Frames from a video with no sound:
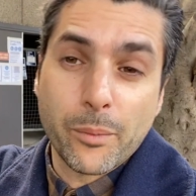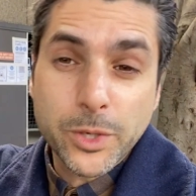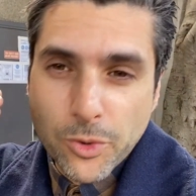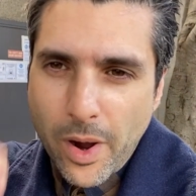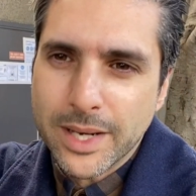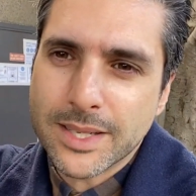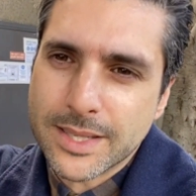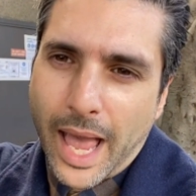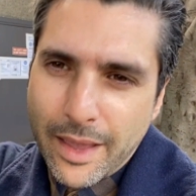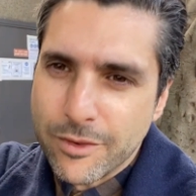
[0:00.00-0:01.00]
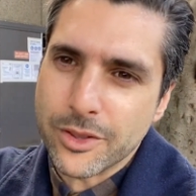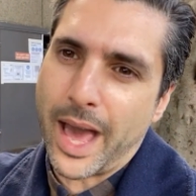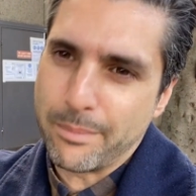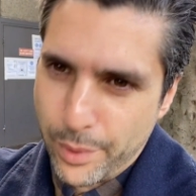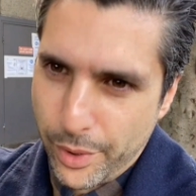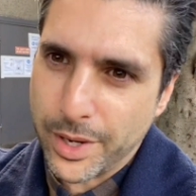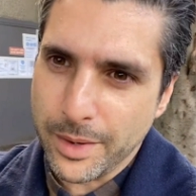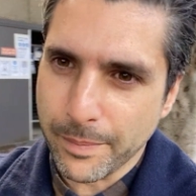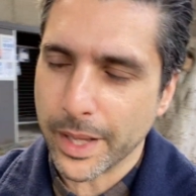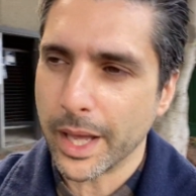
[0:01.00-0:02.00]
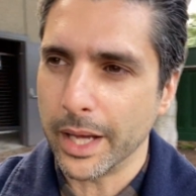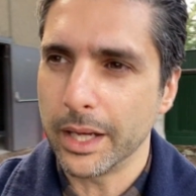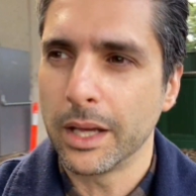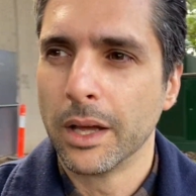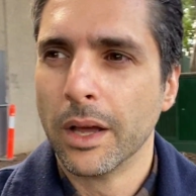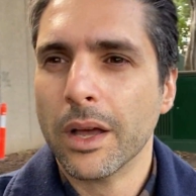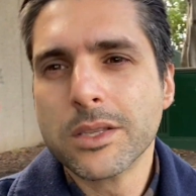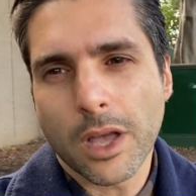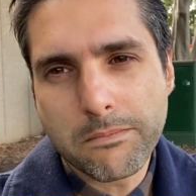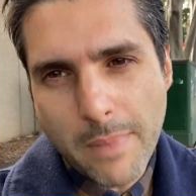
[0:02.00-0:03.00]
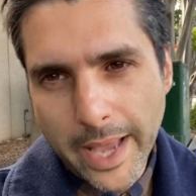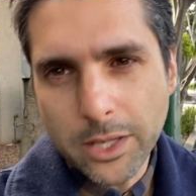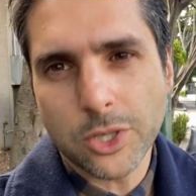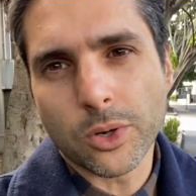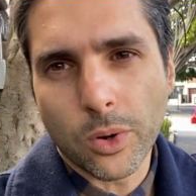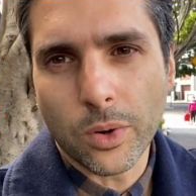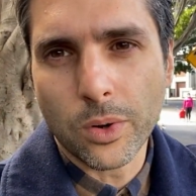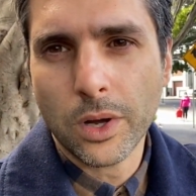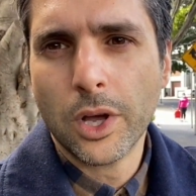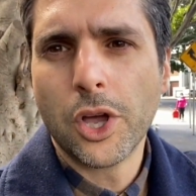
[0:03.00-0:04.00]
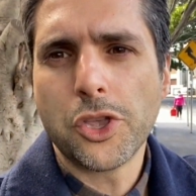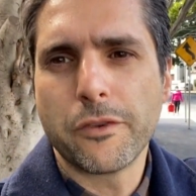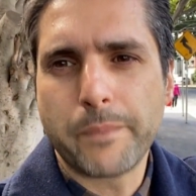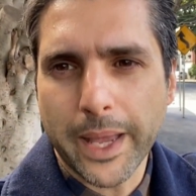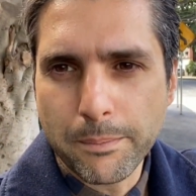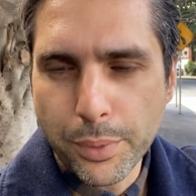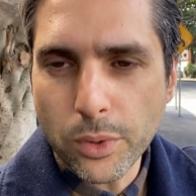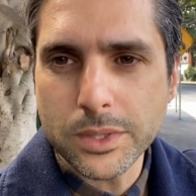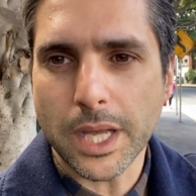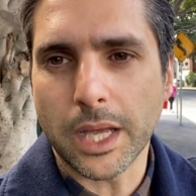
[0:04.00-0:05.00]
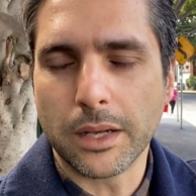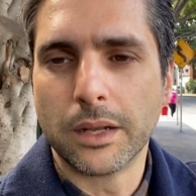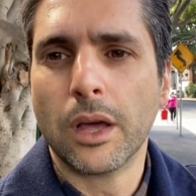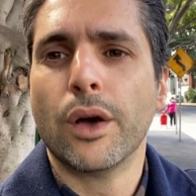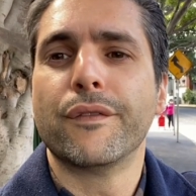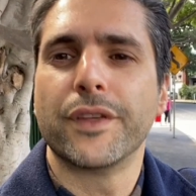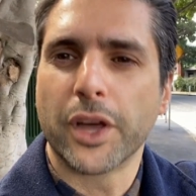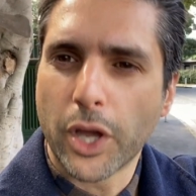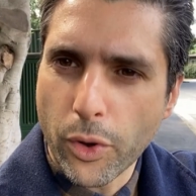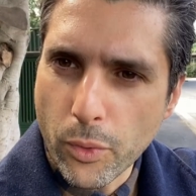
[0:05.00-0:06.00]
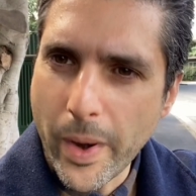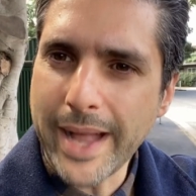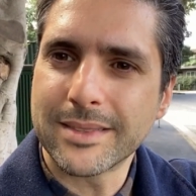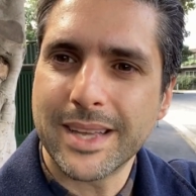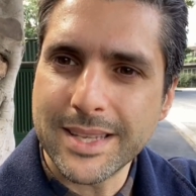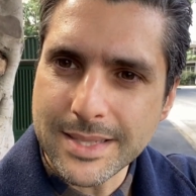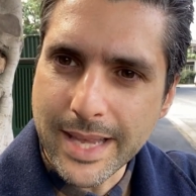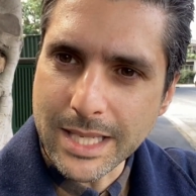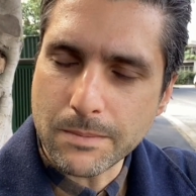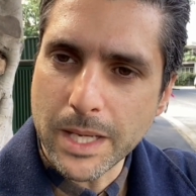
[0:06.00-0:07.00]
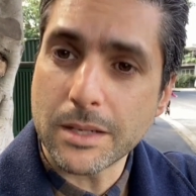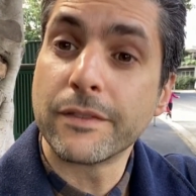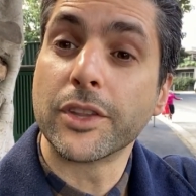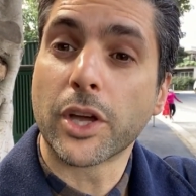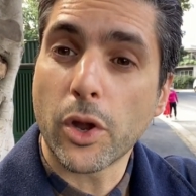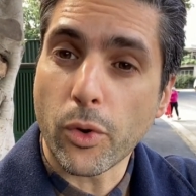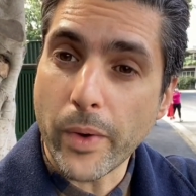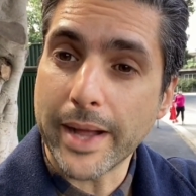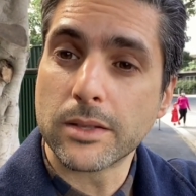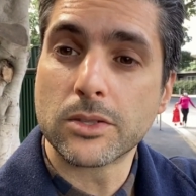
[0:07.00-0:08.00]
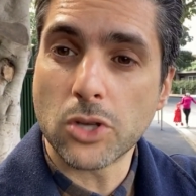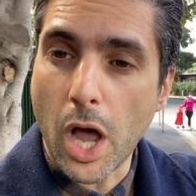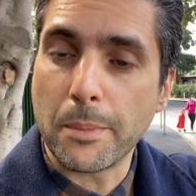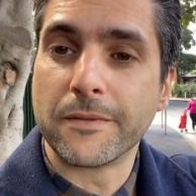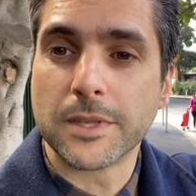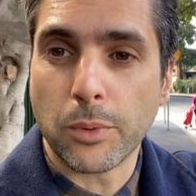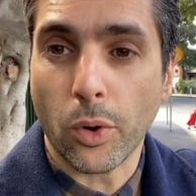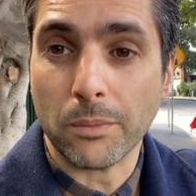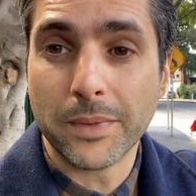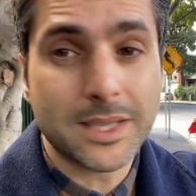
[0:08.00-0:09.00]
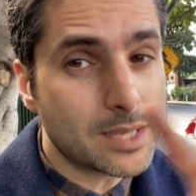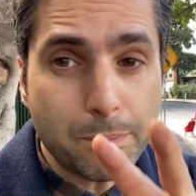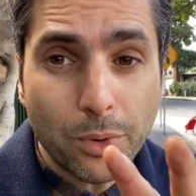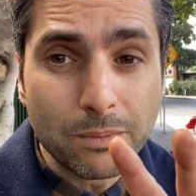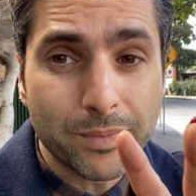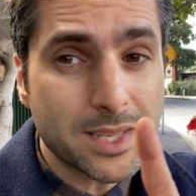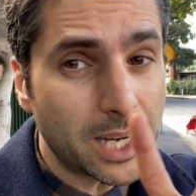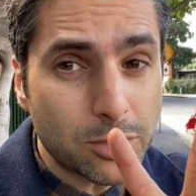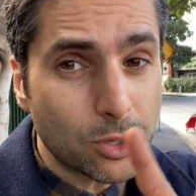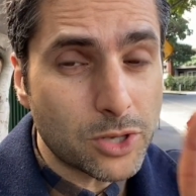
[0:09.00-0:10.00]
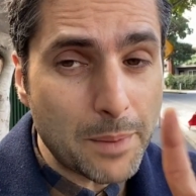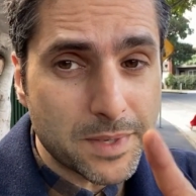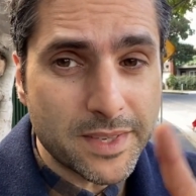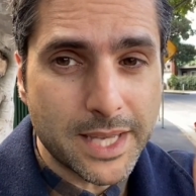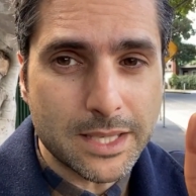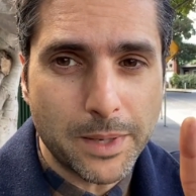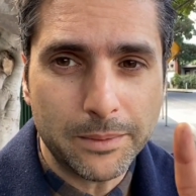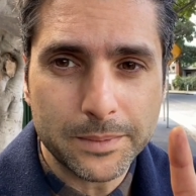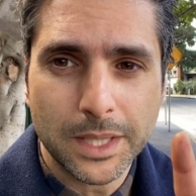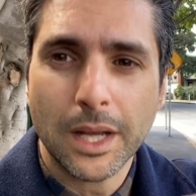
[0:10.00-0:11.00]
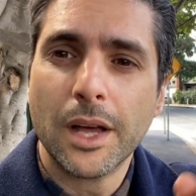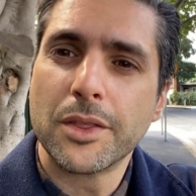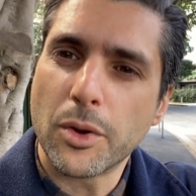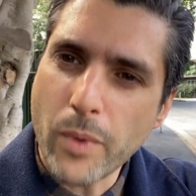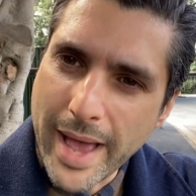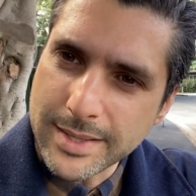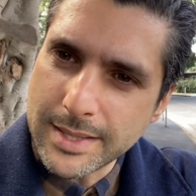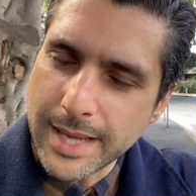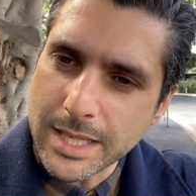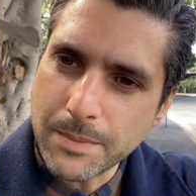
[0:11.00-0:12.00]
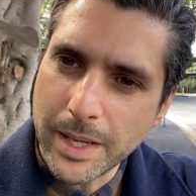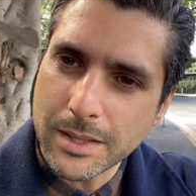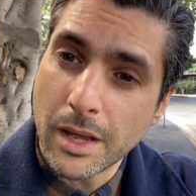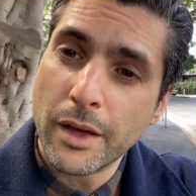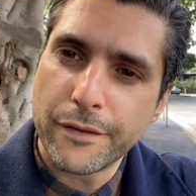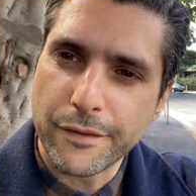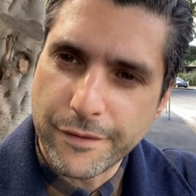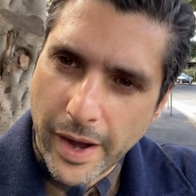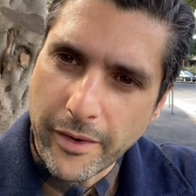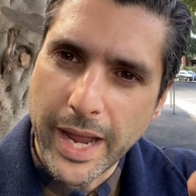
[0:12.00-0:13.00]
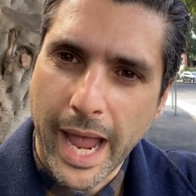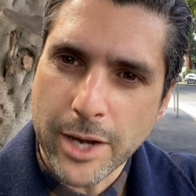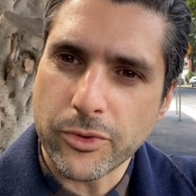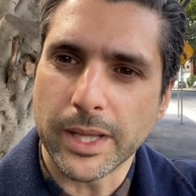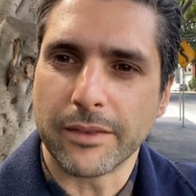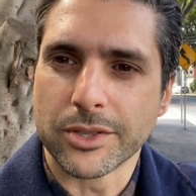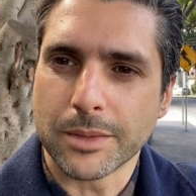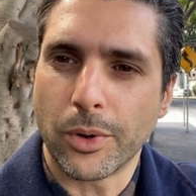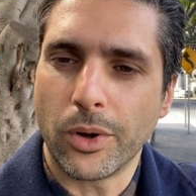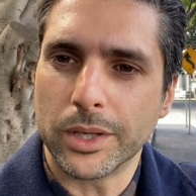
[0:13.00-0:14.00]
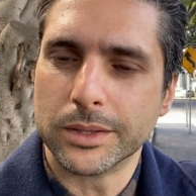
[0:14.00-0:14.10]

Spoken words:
we're trying to save you that burden, okay? So make sure you've been booked in for the correct assessment for the correct type of support. It's simple. There's only 2 types of assessment: the RAS assessment for very entry-level support,